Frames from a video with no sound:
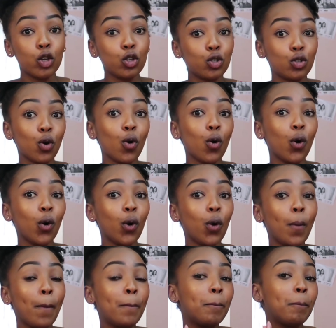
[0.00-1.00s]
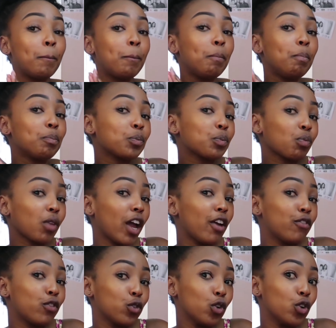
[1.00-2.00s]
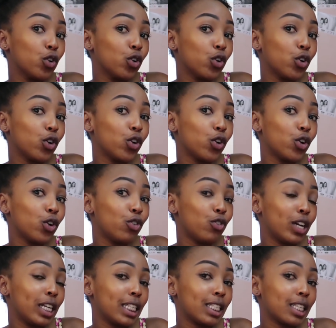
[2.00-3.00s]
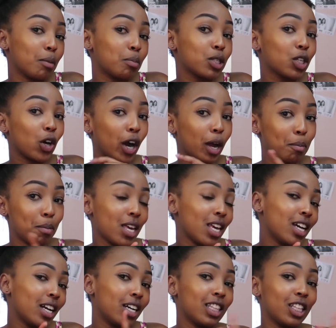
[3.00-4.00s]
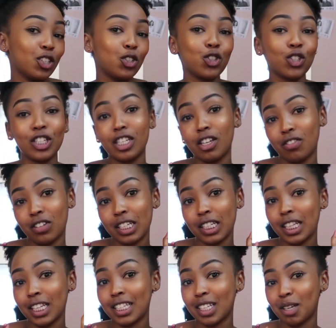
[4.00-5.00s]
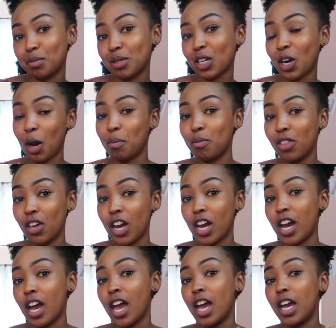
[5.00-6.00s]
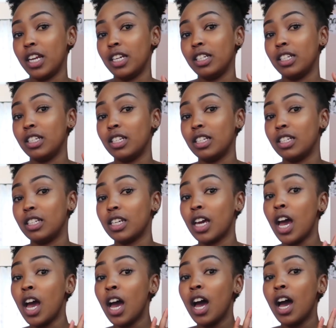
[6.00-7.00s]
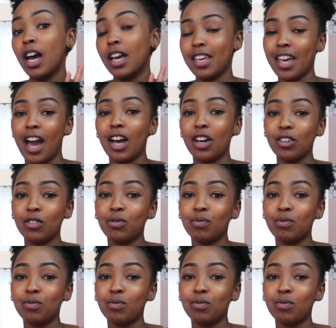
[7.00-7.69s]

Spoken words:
So if you already subscribe here, then you should definitely subscribe there and yeah,